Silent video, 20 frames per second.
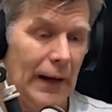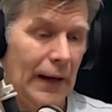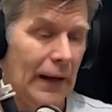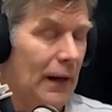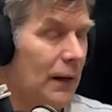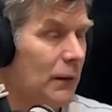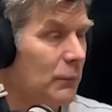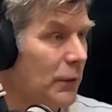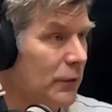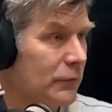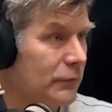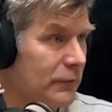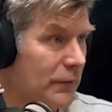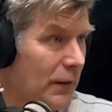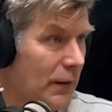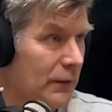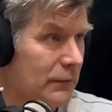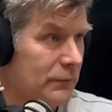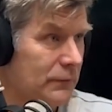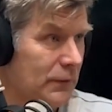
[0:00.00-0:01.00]
how much they
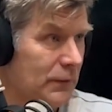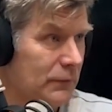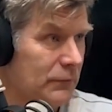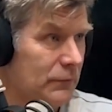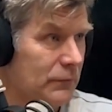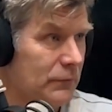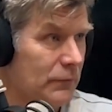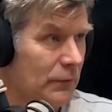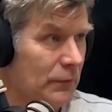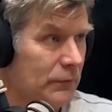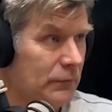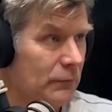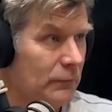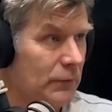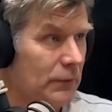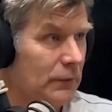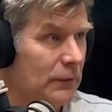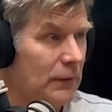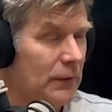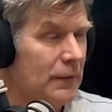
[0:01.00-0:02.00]
actually exercise. I
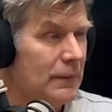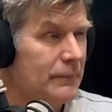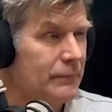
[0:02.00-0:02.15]
mean,